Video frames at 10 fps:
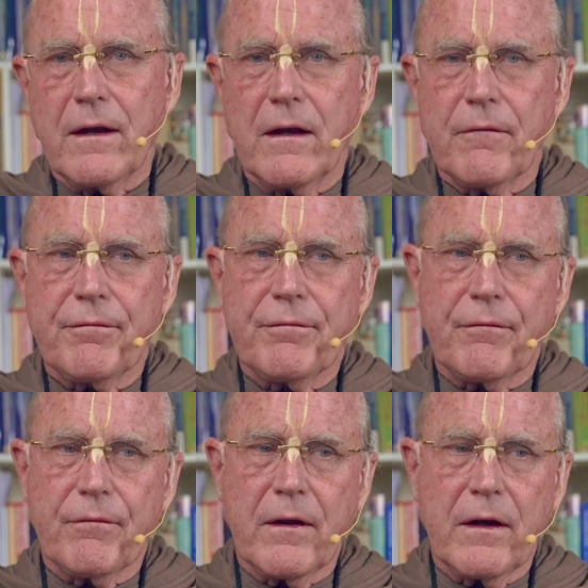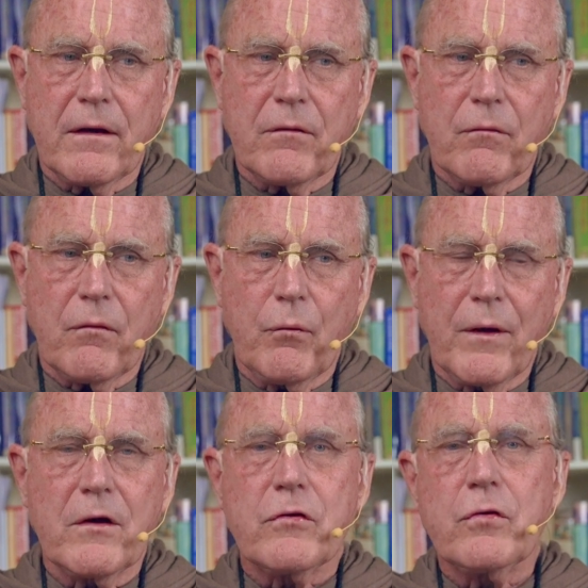if they
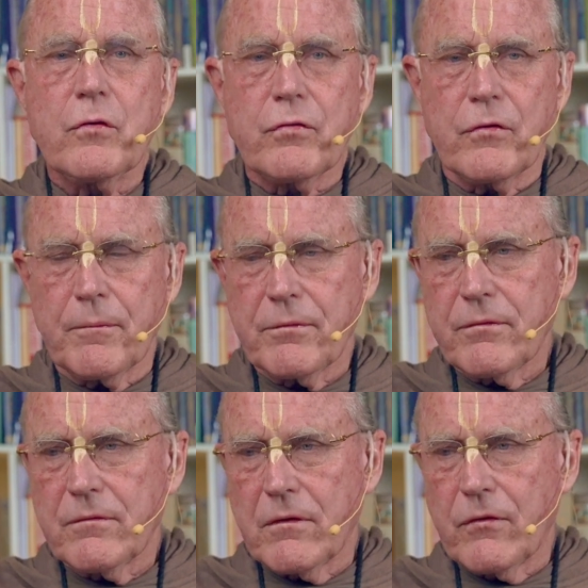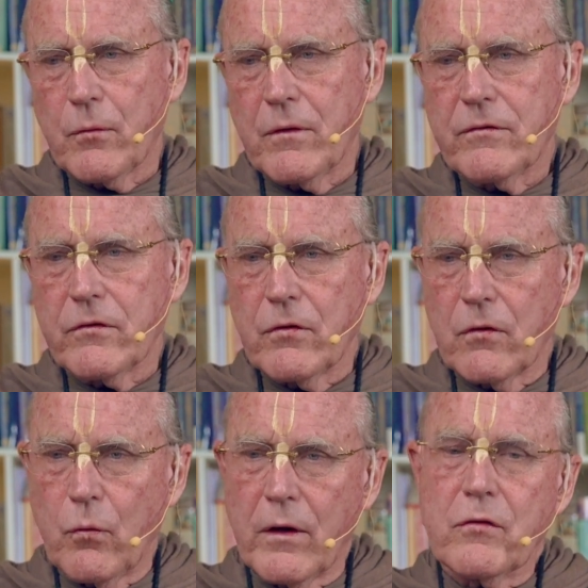went in two trips. In other words, he
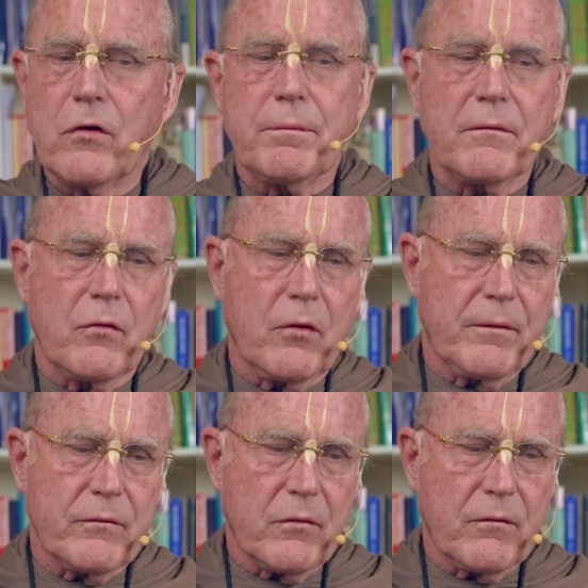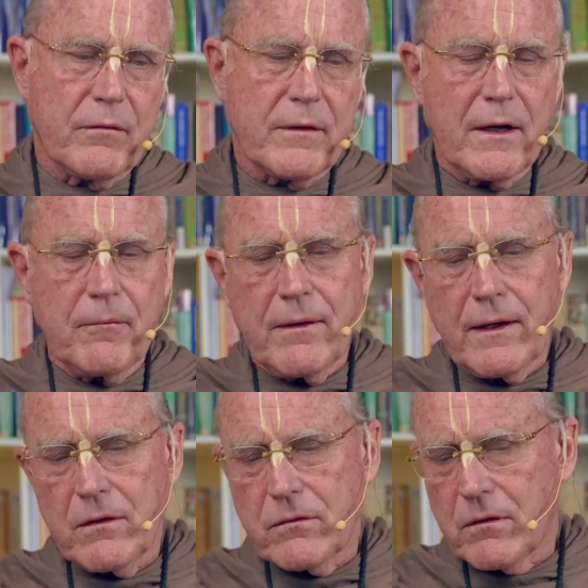took one group of gopis over, came
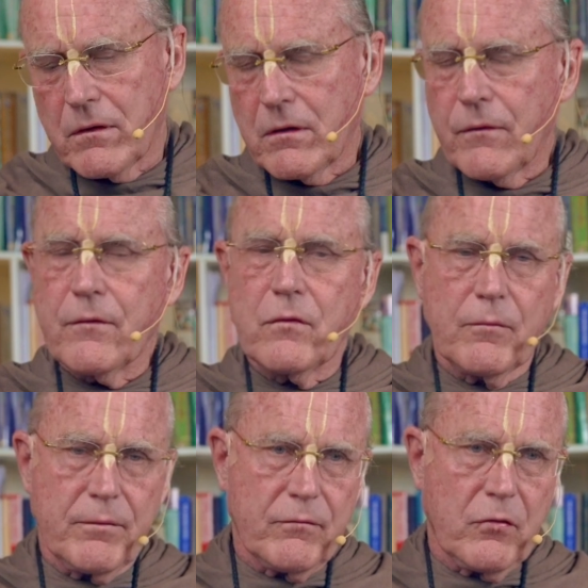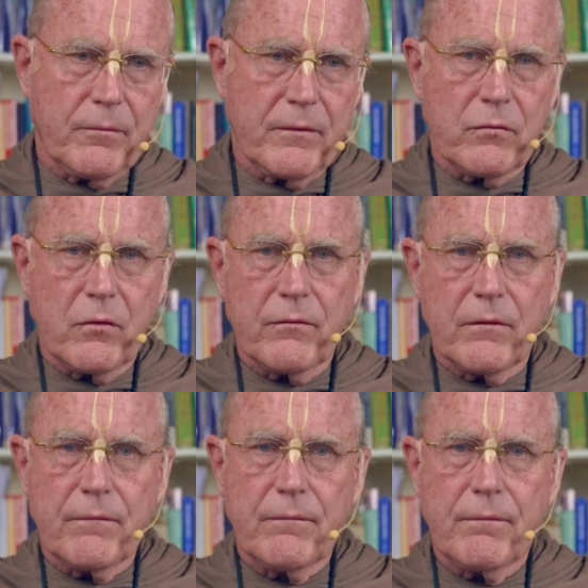back and took another group of gopis over,
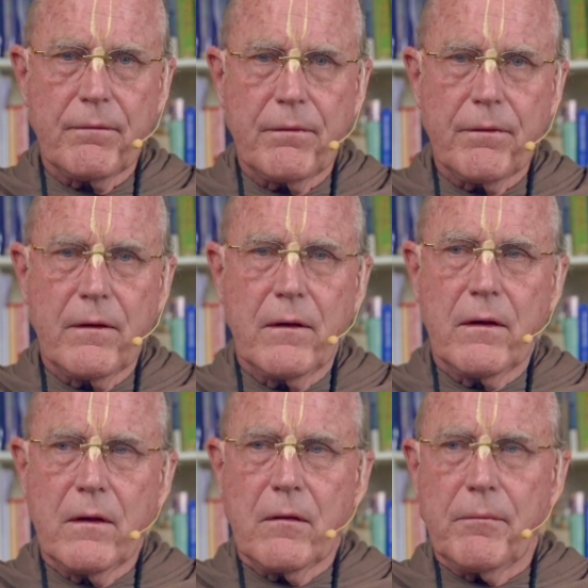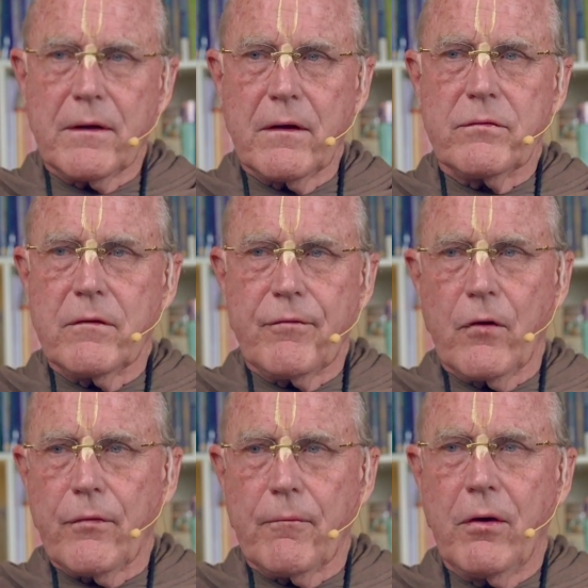because he
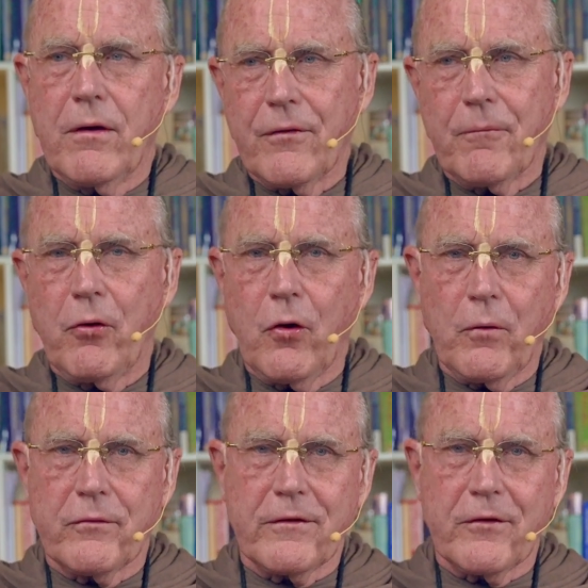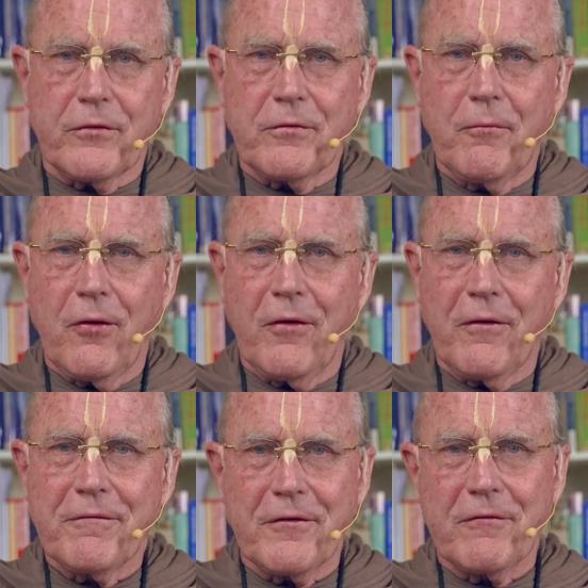felt the boat was a little
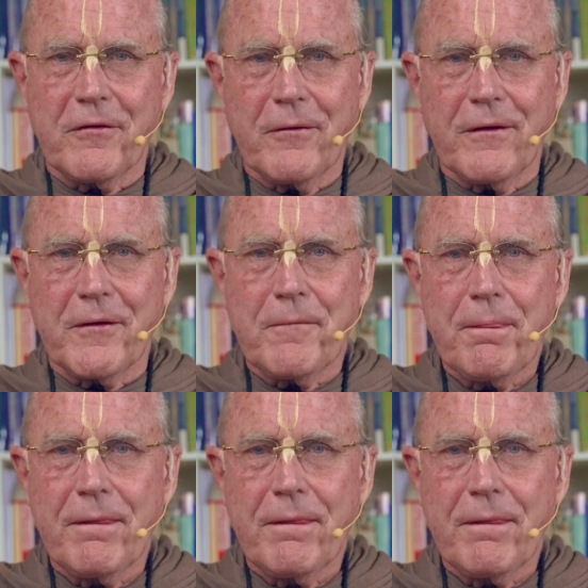small for everybody.